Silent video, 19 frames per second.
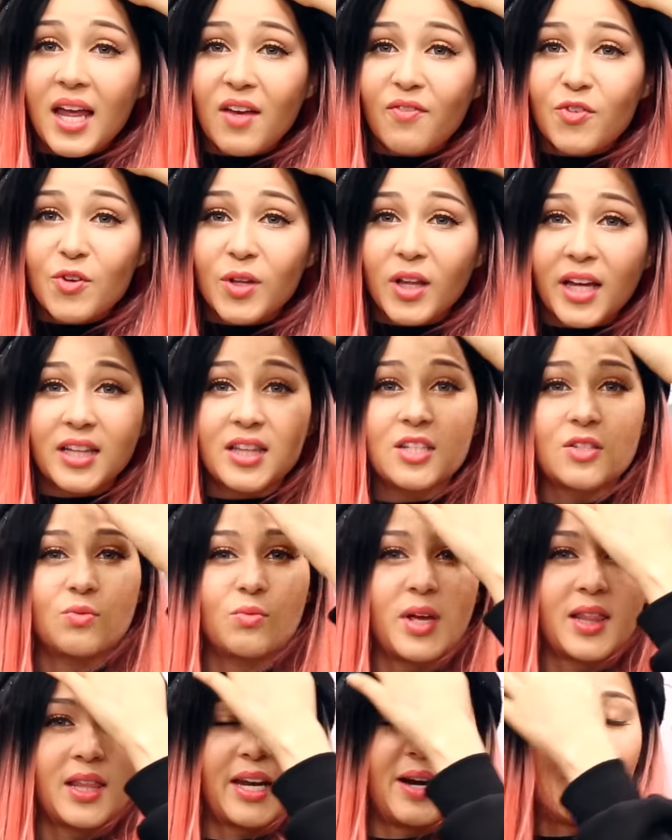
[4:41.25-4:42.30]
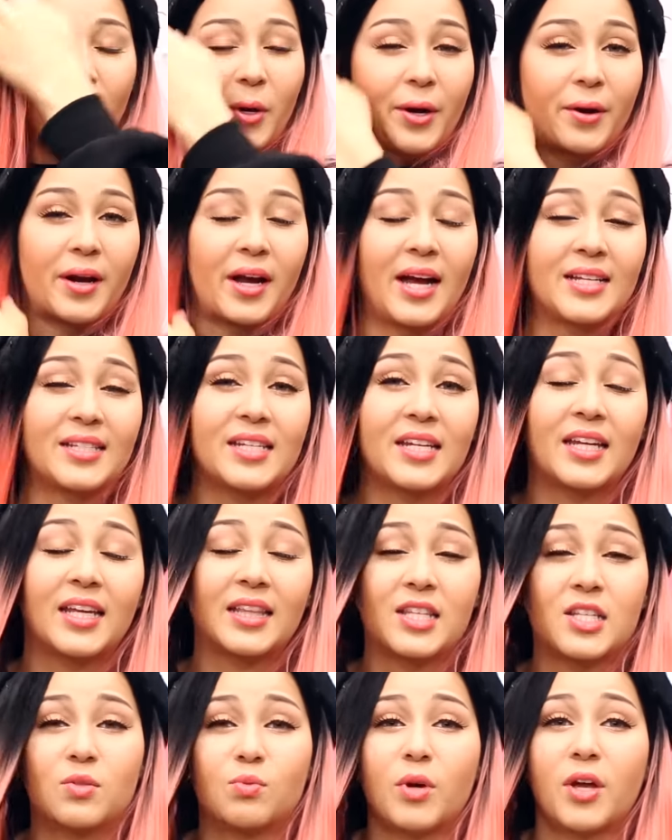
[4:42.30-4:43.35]
If you like this wig that I'm wearing, I did
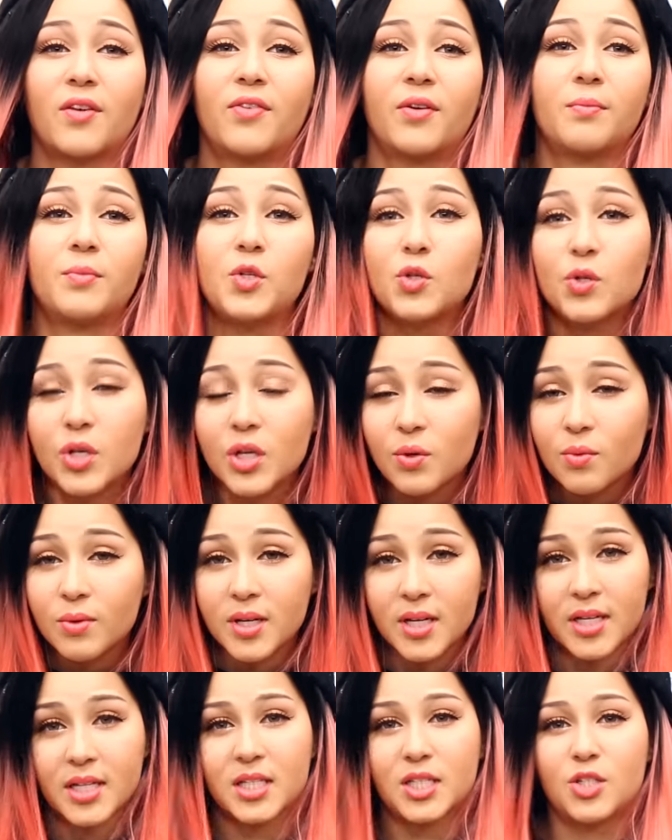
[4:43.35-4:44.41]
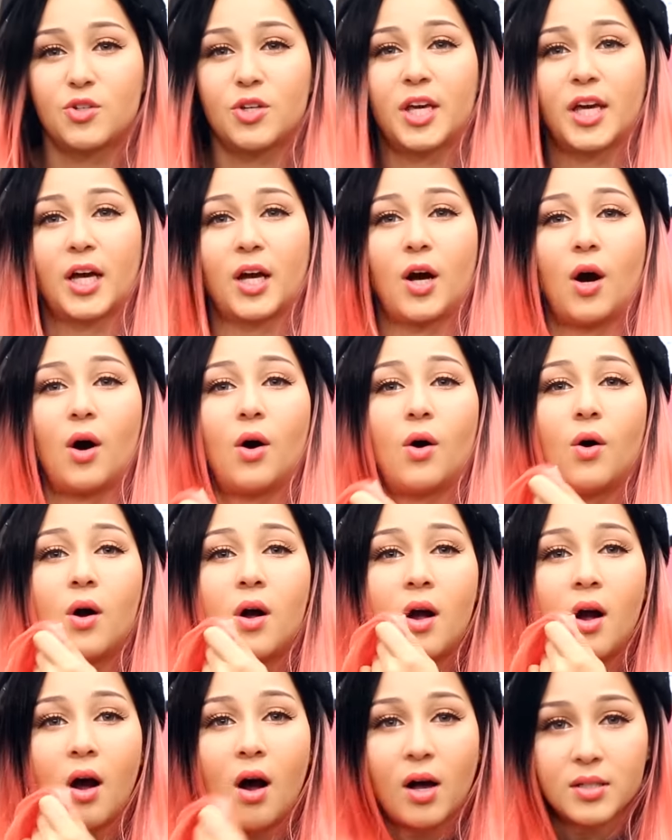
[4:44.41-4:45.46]
get this wig from UniWigs. You can go
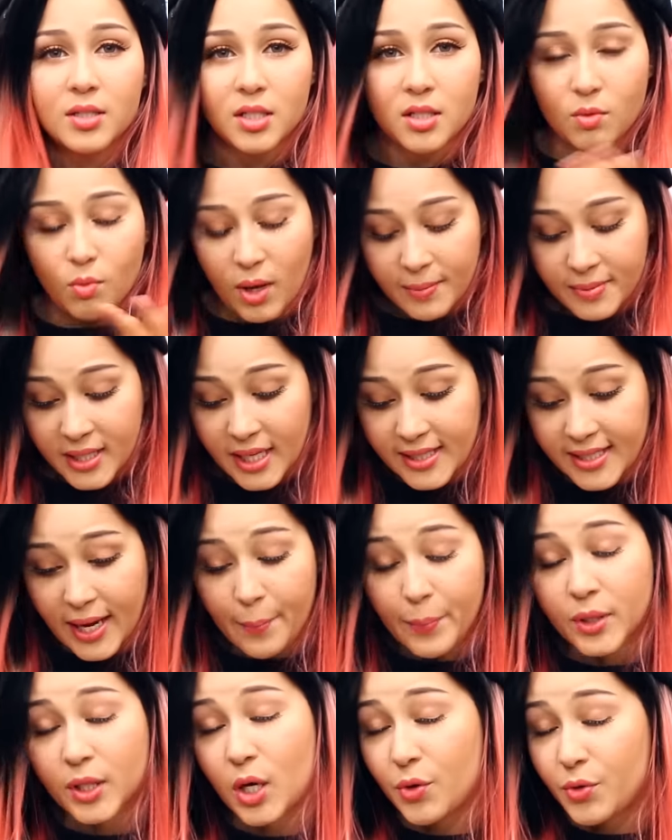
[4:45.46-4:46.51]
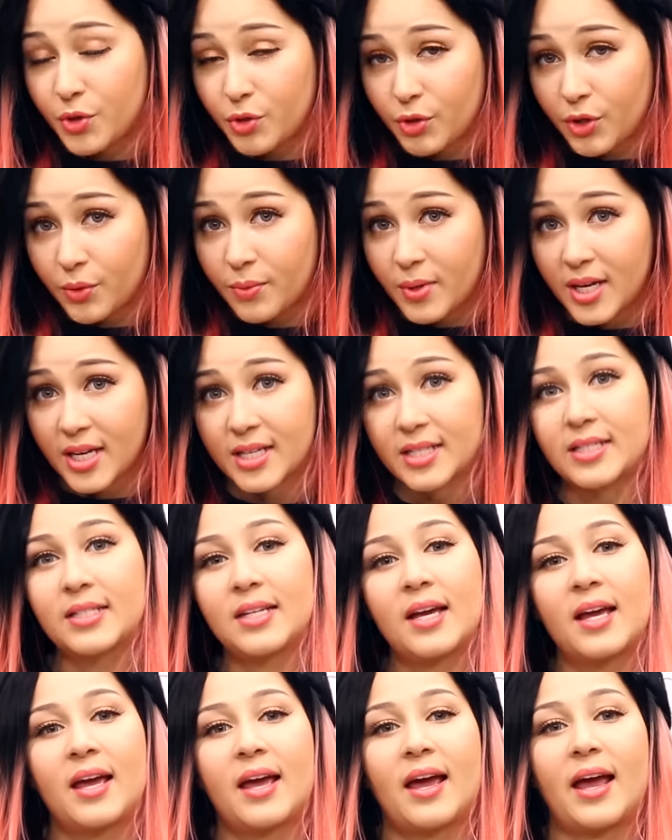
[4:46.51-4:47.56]
onto the website down below, UniWigs,
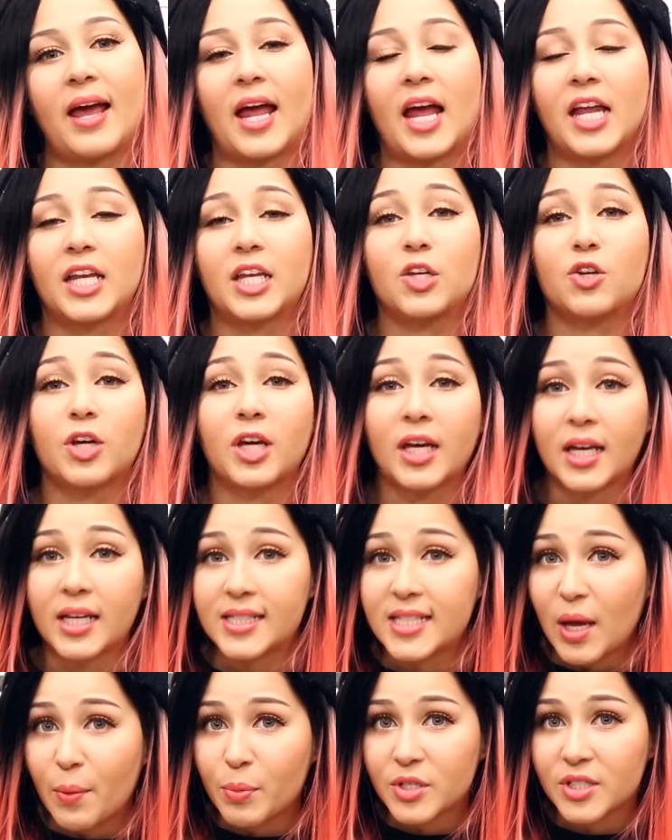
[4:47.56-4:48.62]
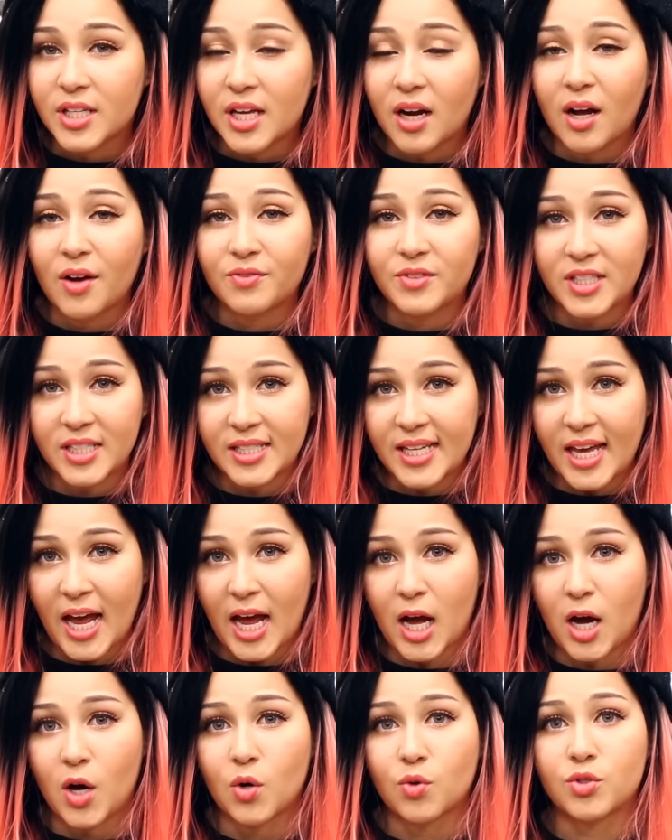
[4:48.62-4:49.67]
and you can get a 10% off
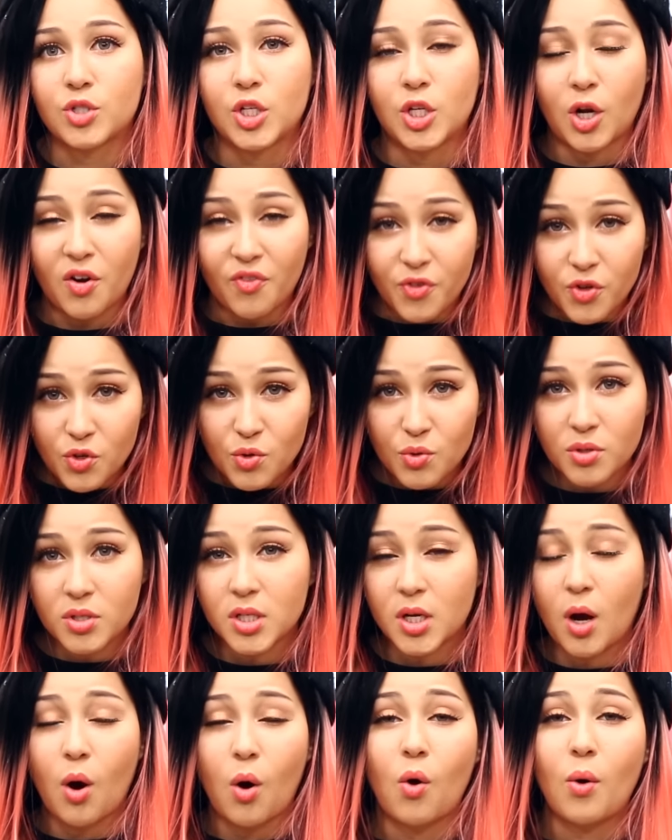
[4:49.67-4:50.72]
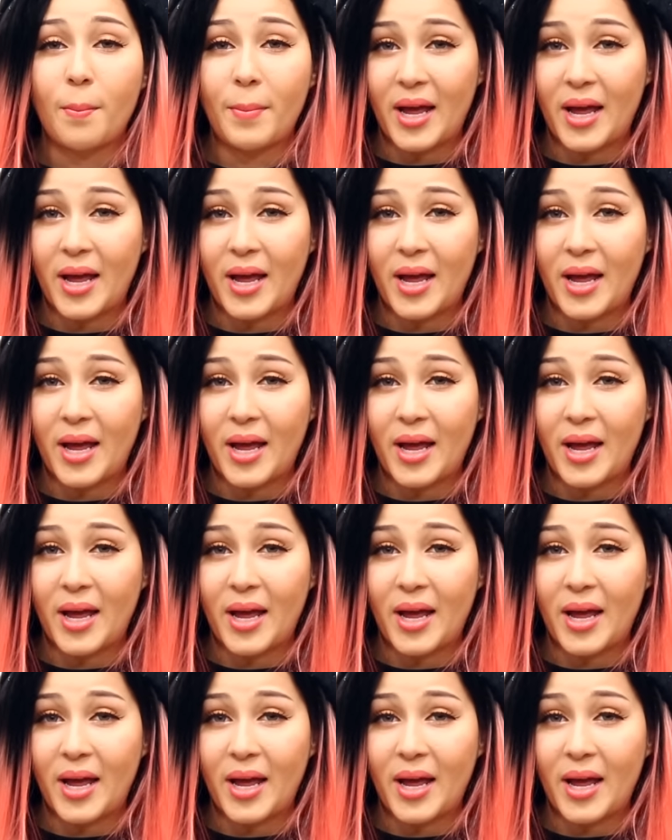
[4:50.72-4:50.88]
discount, you know, if you use the code